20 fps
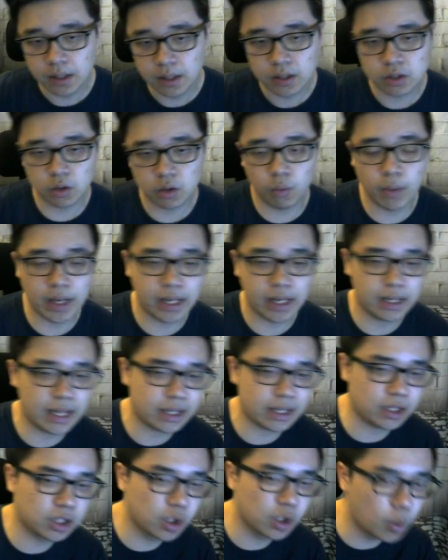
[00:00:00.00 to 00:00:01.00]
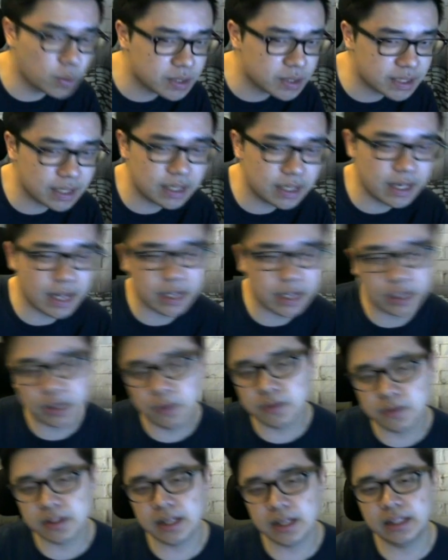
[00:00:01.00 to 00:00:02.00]
So when they get closer and
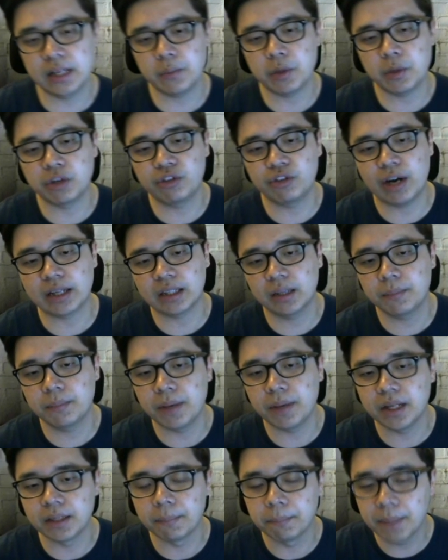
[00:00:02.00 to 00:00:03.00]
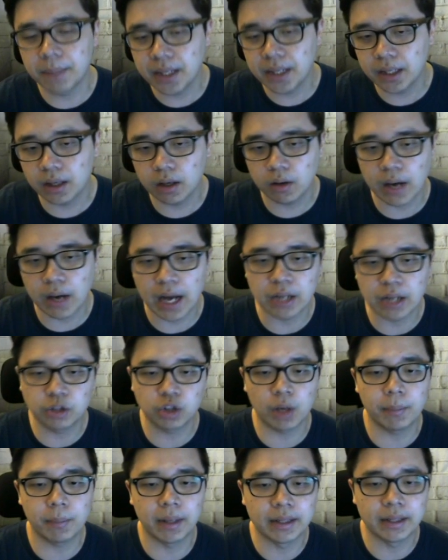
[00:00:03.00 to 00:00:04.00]
closer, then we drag them in the middle. I
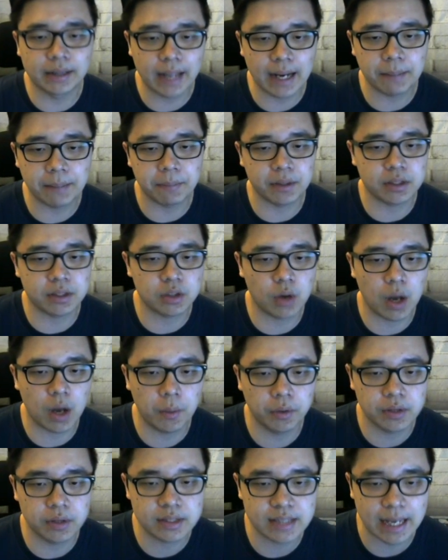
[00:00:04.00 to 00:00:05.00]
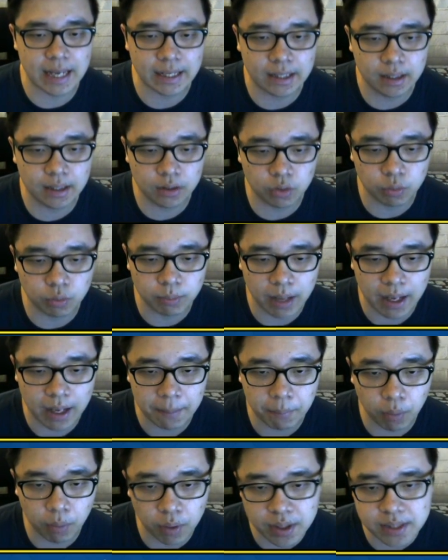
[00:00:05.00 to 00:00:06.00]
drop a Knight, so I want to cycle to my
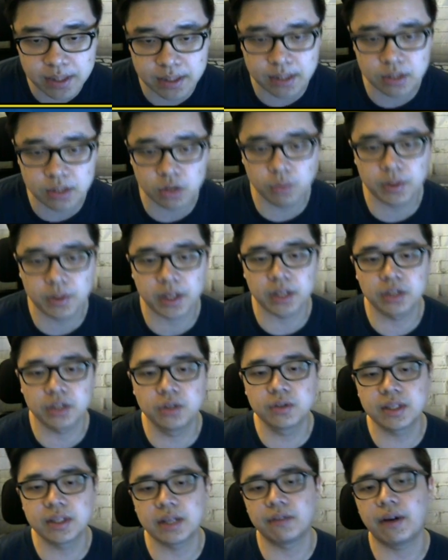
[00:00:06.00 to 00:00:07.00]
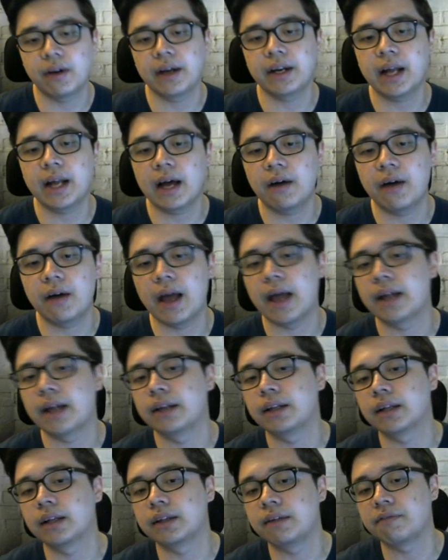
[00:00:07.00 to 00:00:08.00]
poison, so we can use it right now. And
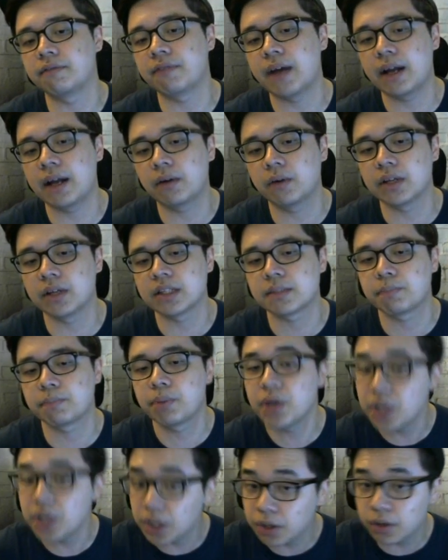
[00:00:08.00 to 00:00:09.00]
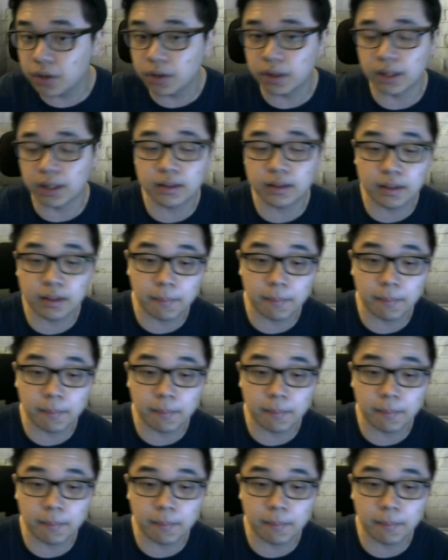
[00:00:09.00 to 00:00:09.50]
the defense is pretty good.